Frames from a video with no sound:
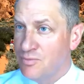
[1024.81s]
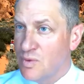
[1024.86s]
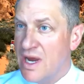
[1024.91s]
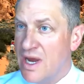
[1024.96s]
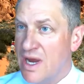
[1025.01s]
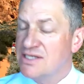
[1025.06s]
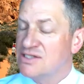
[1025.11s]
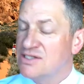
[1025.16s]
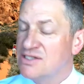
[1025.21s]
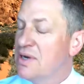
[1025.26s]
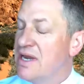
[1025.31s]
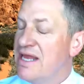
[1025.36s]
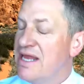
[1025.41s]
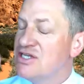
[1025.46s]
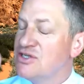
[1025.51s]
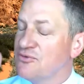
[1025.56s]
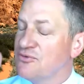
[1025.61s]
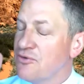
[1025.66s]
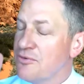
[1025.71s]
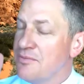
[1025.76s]
right so an
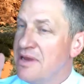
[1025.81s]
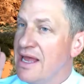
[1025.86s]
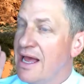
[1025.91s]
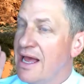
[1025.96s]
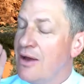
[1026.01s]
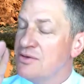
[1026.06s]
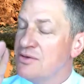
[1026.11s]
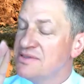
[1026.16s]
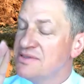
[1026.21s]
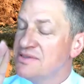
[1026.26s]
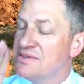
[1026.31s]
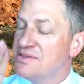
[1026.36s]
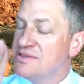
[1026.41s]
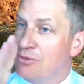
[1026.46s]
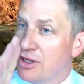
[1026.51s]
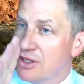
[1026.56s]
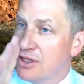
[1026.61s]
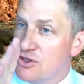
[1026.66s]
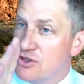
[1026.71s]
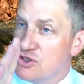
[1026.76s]
agent for me i would say look